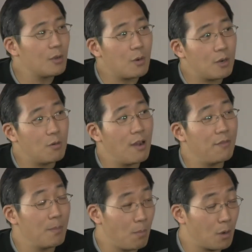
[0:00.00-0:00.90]
only one who
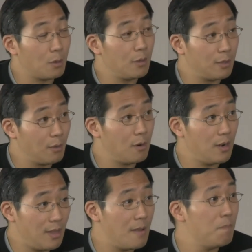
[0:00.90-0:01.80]
have the moral
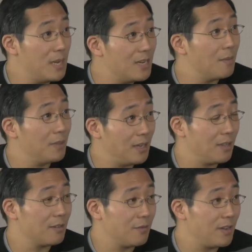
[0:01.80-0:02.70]
authority to then beat up the
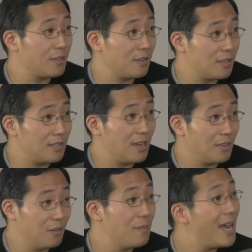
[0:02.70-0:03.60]
other investors and say,
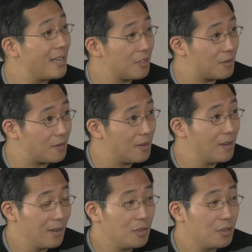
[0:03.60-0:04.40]
"You bastard,